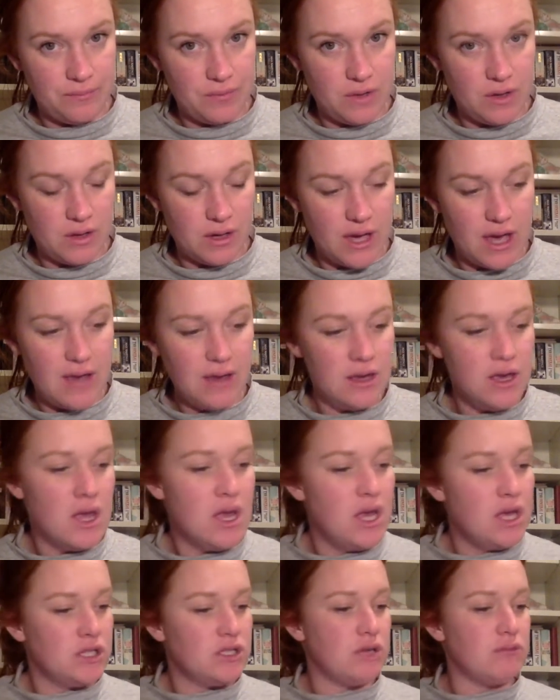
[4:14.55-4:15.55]
Okay,
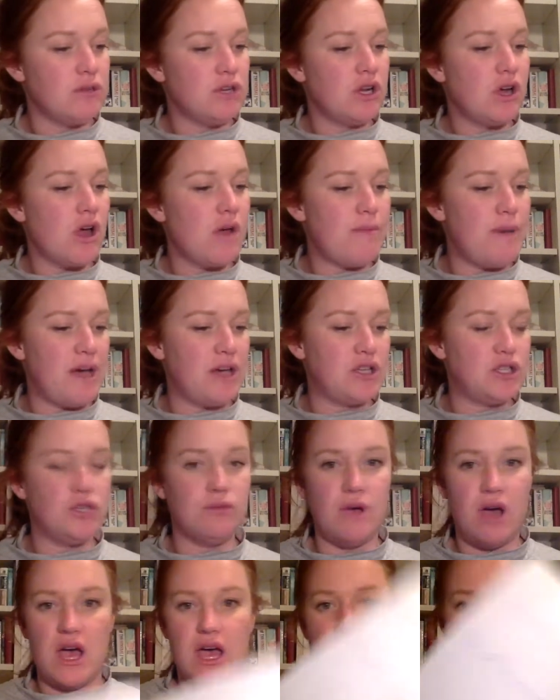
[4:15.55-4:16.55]
so I'm going to go back to
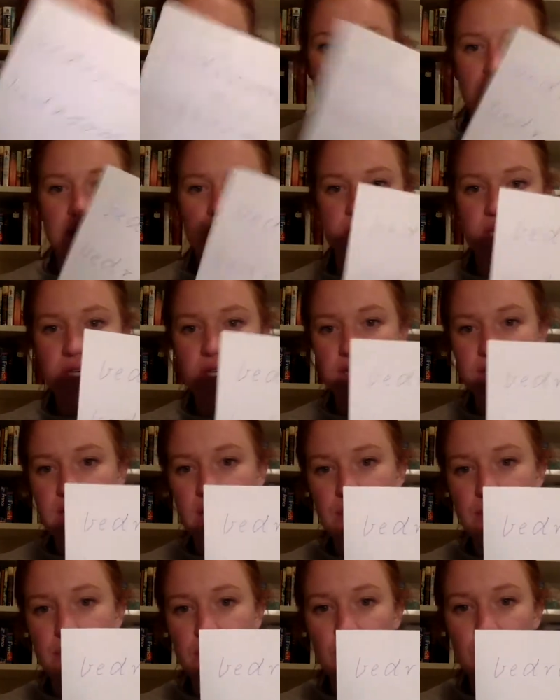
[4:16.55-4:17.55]
my trusty
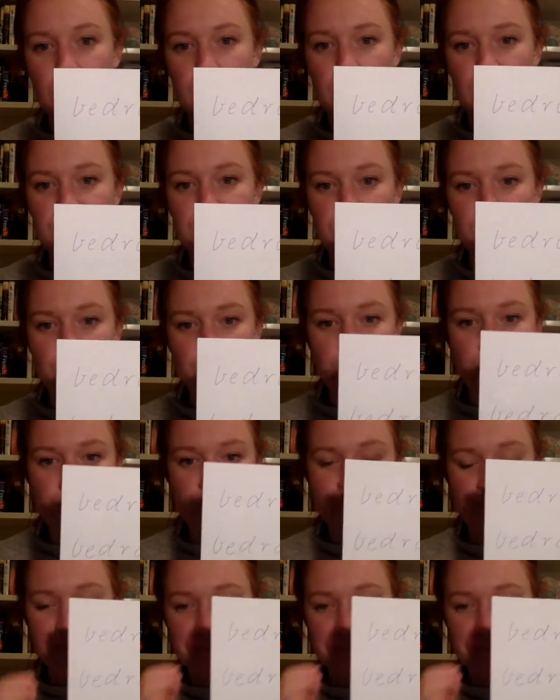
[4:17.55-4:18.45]
example of bedroom.